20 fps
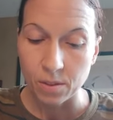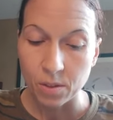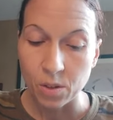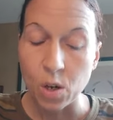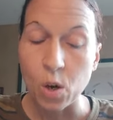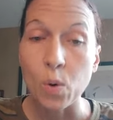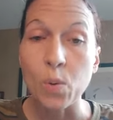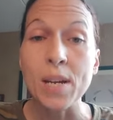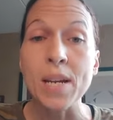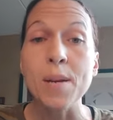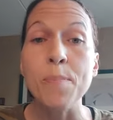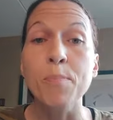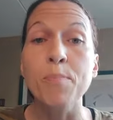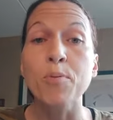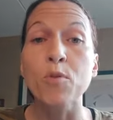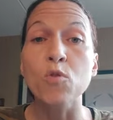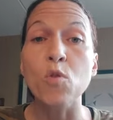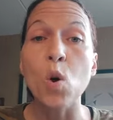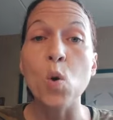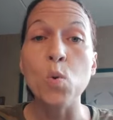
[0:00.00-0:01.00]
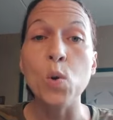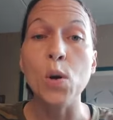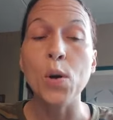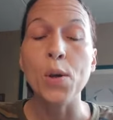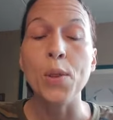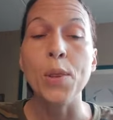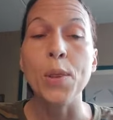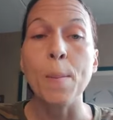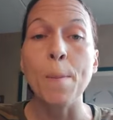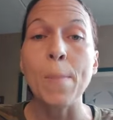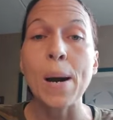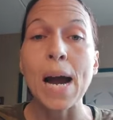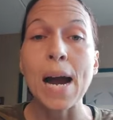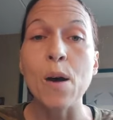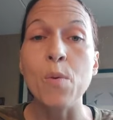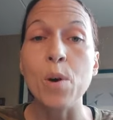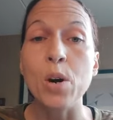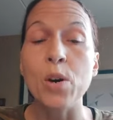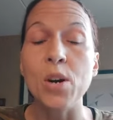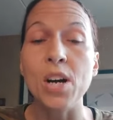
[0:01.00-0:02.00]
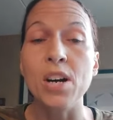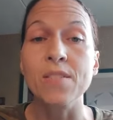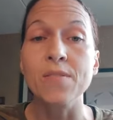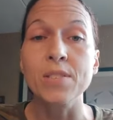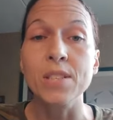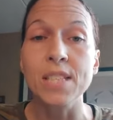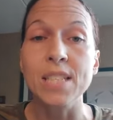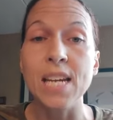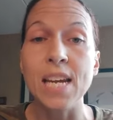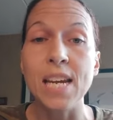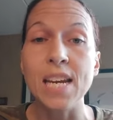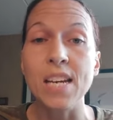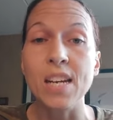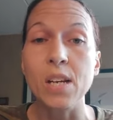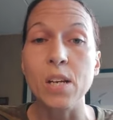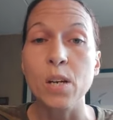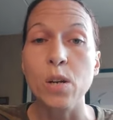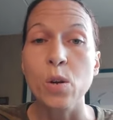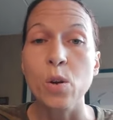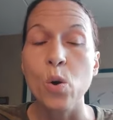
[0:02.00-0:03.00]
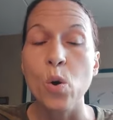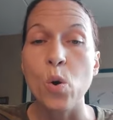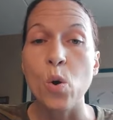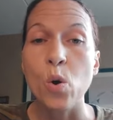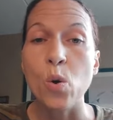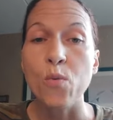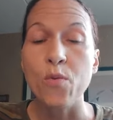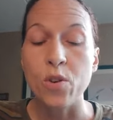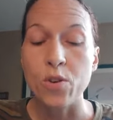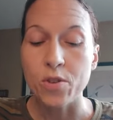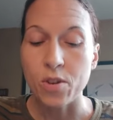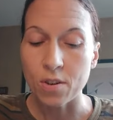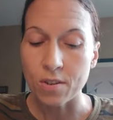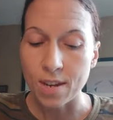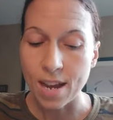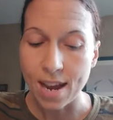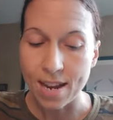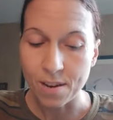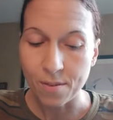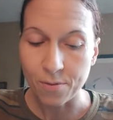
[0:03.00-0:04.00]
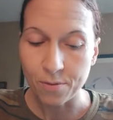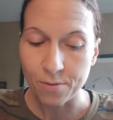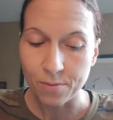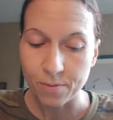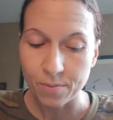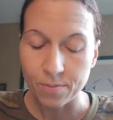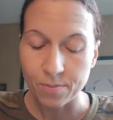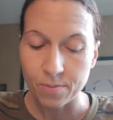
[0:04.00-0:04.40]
No, he broke the power of sin over your life.